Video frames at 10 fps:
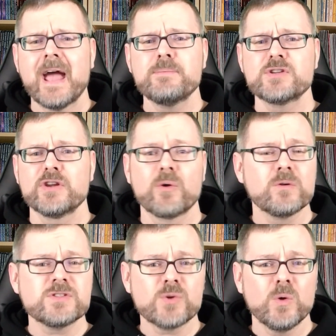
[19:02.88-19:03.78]
to capture
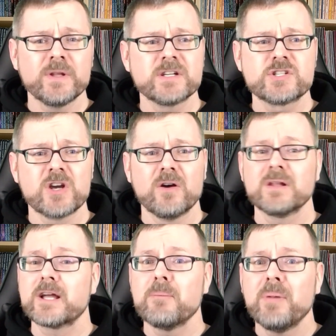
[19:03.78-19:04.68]
your soul in a
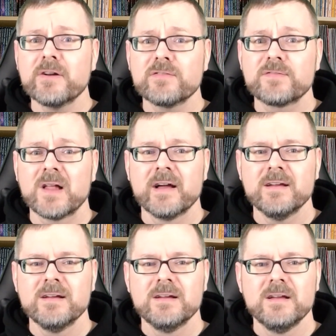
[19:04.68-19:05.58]
jar like a
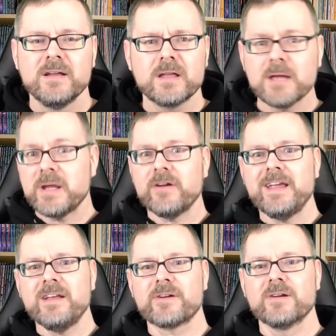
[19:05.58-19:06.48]
butterfly, can be your
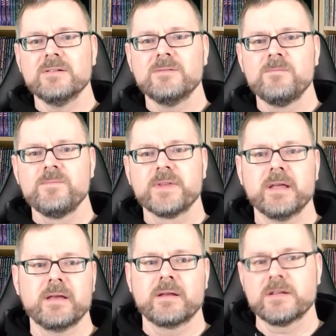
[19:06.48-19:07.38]
healer,
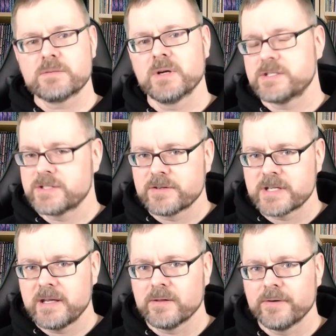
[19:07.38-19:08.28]
in as much as
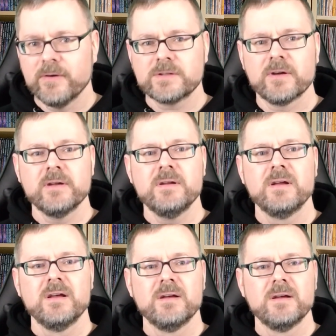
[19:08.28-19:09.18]
there's a healer in
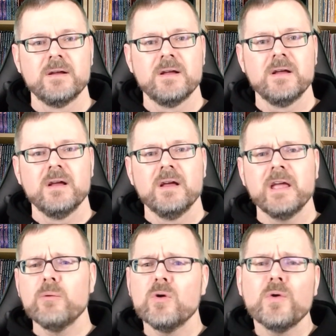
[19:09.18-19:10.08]
Earthdawn.
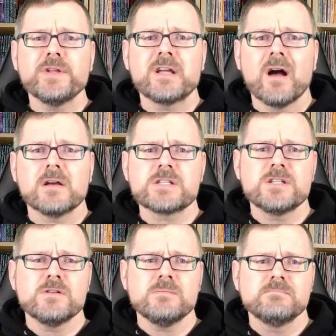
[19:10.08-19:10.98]
It will only
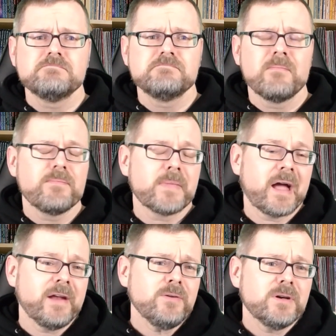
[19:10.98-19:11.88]
cost you,
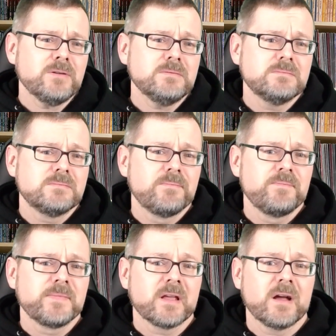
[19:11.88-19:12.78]
I don't know,
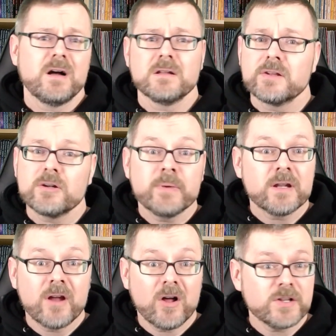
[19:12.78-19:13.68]
a little bit
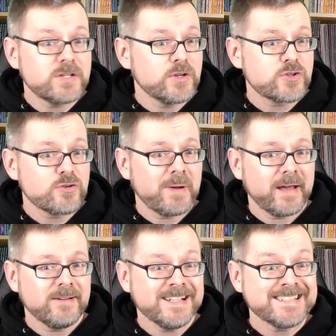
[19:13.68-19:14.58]
of knowledge of your true
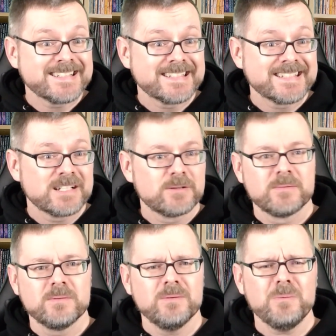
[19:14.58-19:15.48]
pattern?
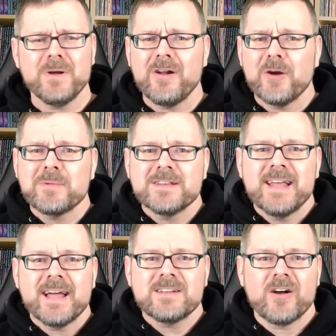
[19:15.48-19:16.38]
What harm
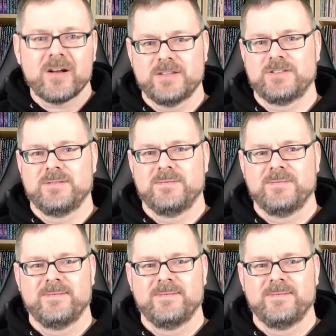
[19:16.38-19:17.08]
could that cause?